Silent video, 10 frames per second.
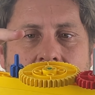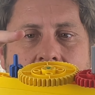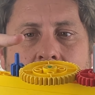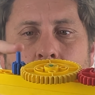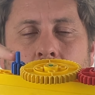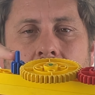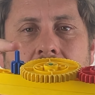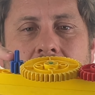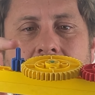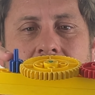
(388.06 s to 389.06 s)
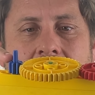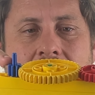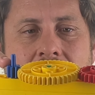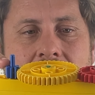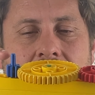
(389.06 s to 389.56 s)
and one
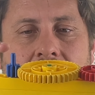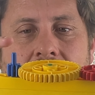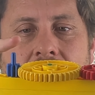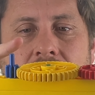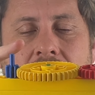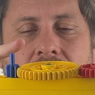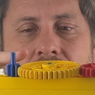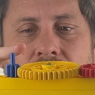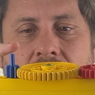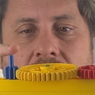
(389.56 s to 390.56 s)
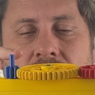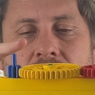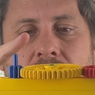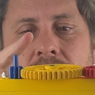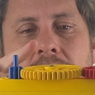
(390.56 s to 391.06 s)
tiny gear. That is
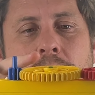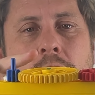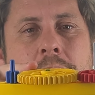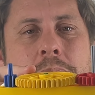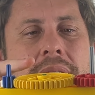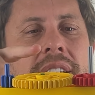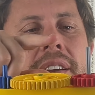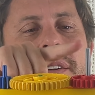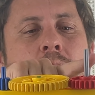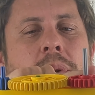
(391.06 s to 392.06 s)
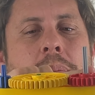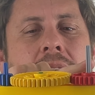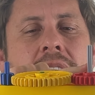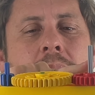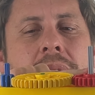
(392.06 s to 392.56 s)
faster than one big gear and one
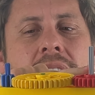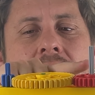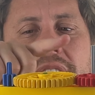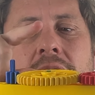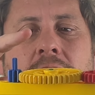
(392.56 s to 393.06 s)
medium gear,